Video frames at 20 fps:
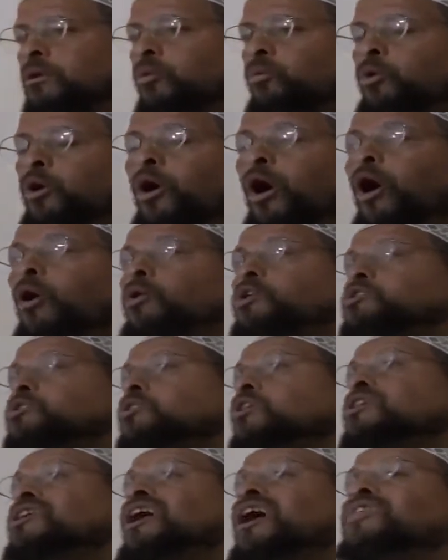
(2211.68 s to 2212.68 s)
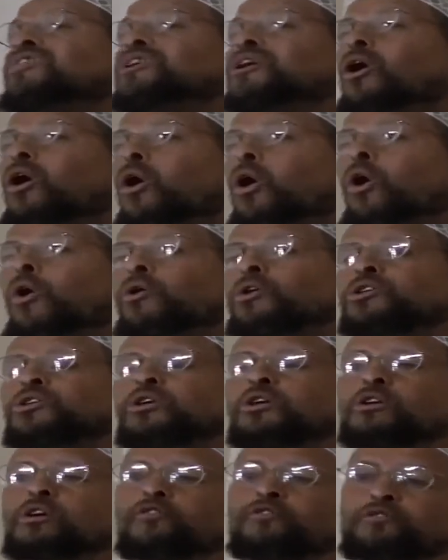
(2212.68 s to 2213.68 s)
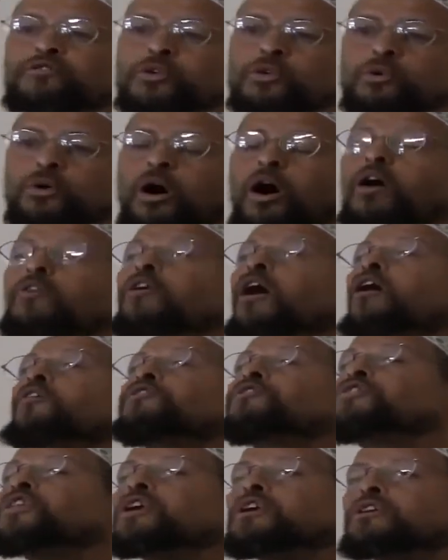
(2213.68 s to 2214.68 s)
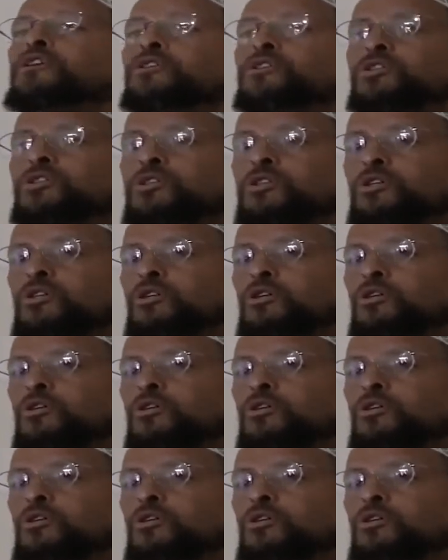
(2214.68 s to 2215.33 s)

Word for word: And we always look at the origin of, fear, of, of things